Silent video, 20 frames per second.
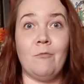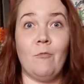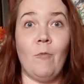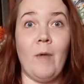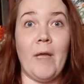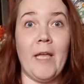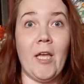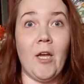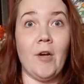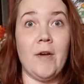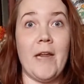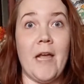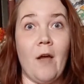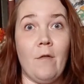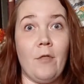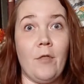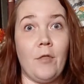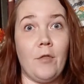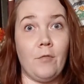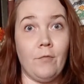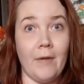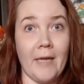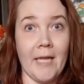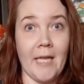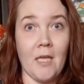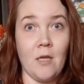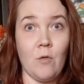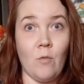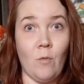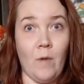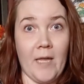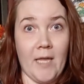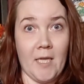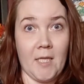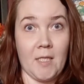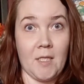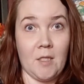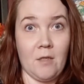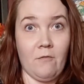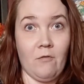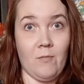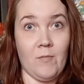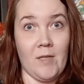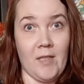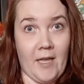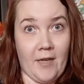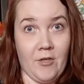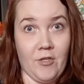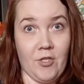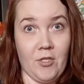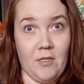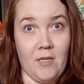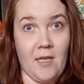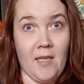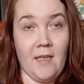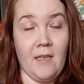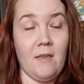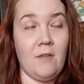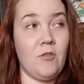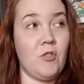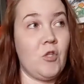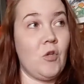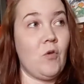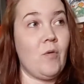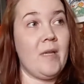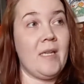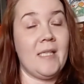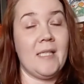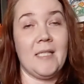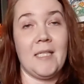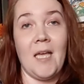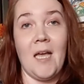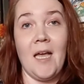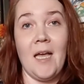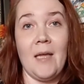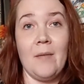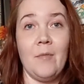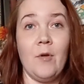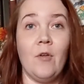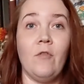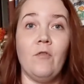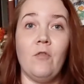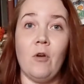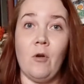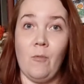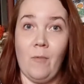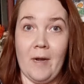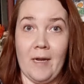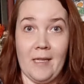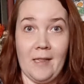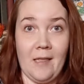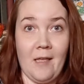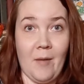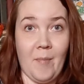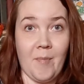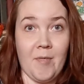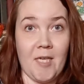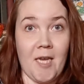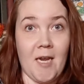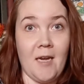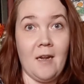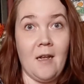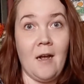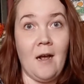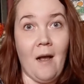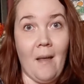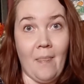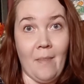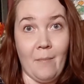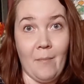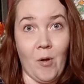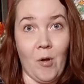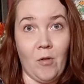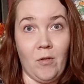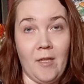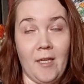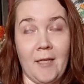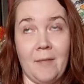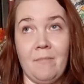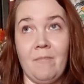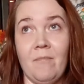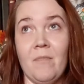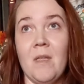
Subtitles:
We are now 3 weeks from Election Day, so it is time for a weekly update on the polling.